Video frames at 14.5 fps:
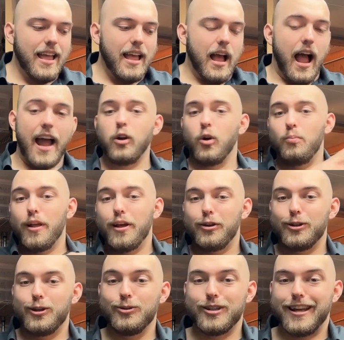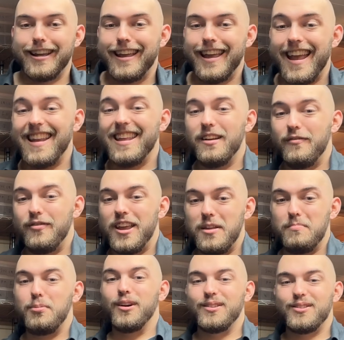I don't plan on using any of the
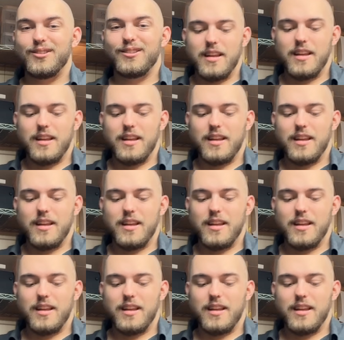inputs.